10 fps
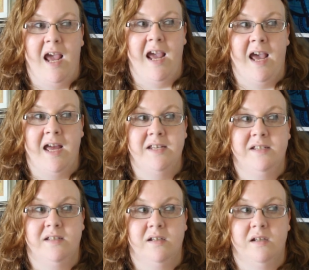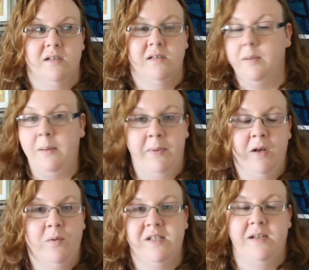And Sleeping
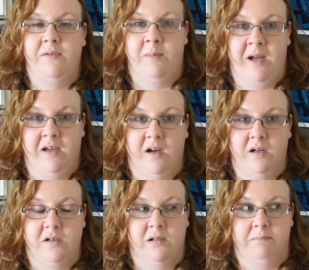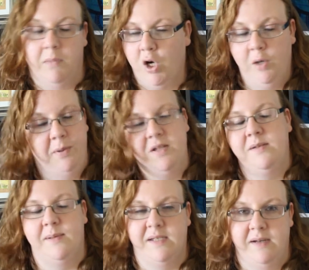Beauty wasn't even the main character. Her
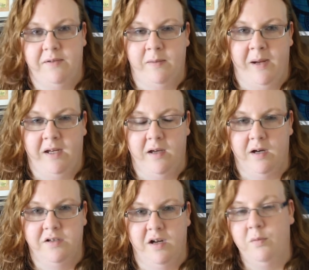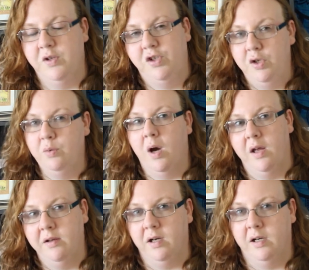prince wasn't even the main character. It was two
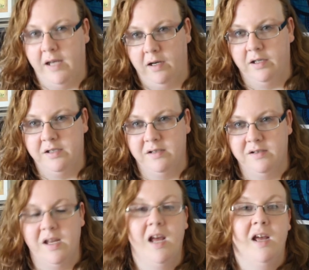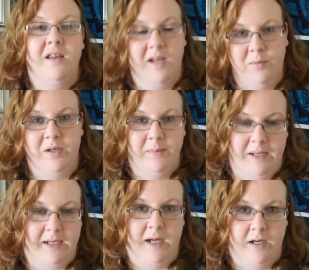other characters that were the
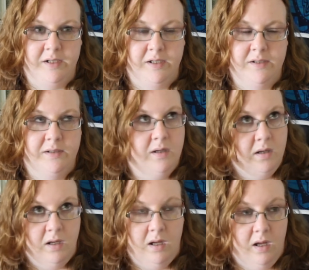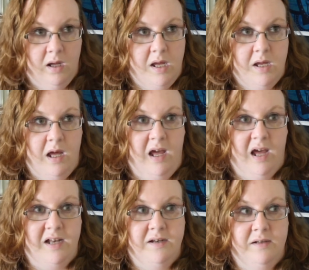main characters.
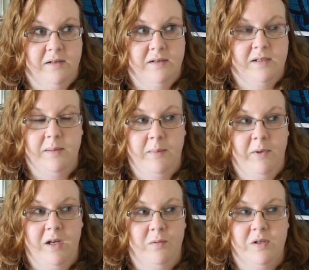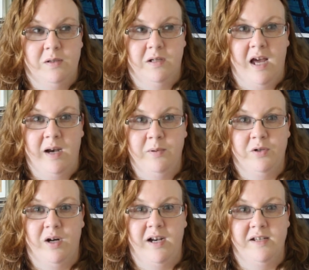And Sleeping Beauty was kind of
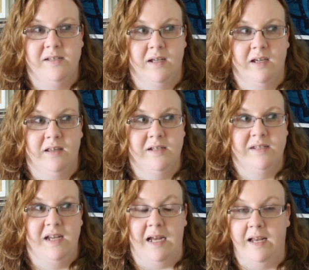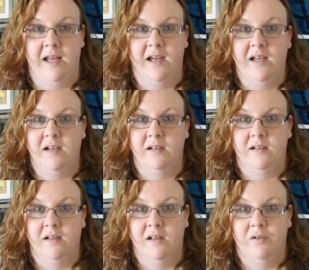portrayed as like this idiot
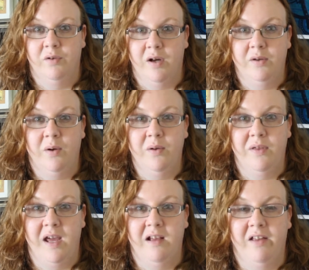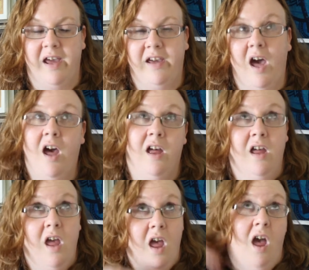throughout the whole thing like ah
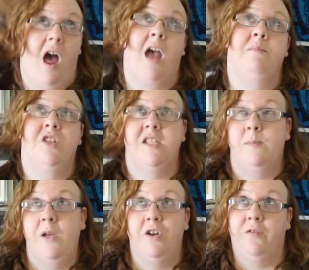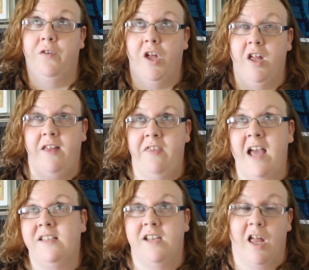i'm just beautiful and
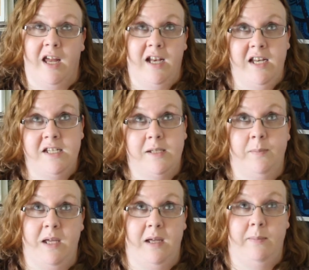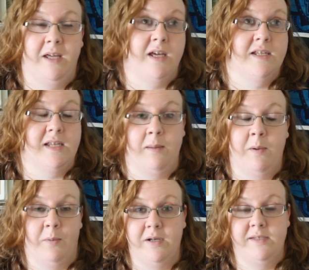that's all i need to be because i'm
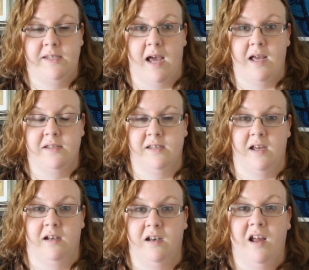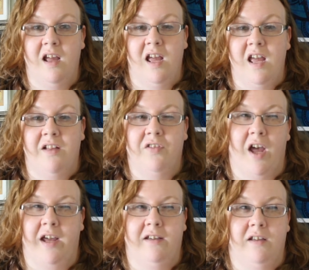a princess and
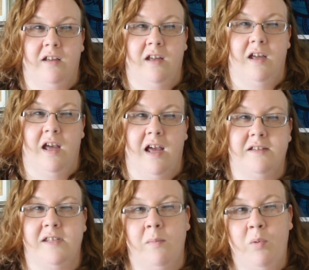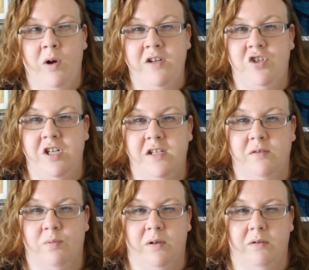like at some point
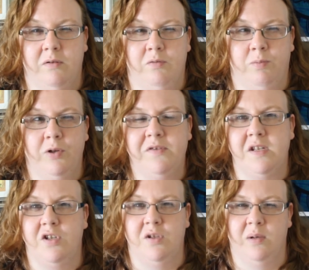she's proves that she's